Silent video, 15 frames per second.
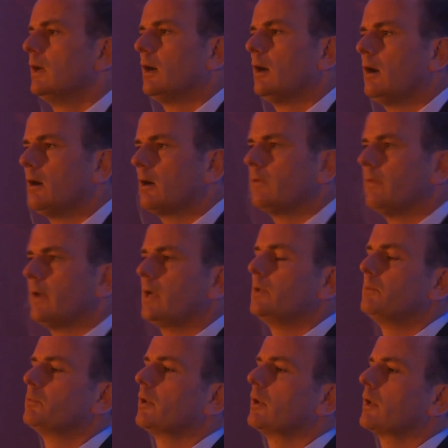are
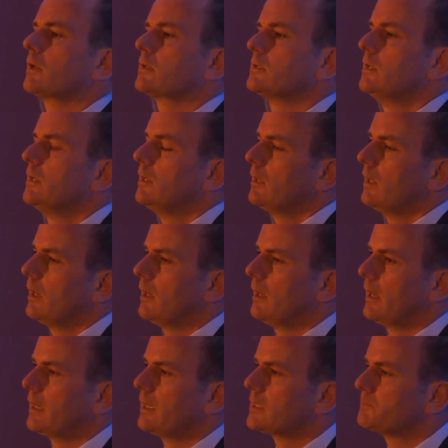high-value product,
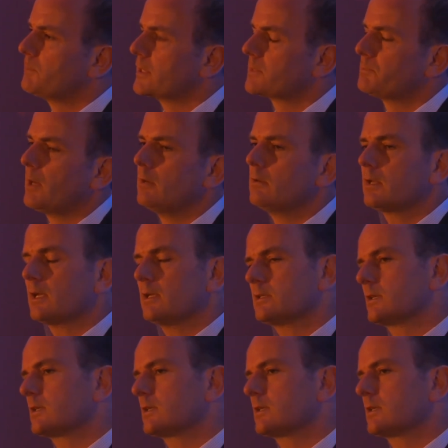and it's bespoke, it's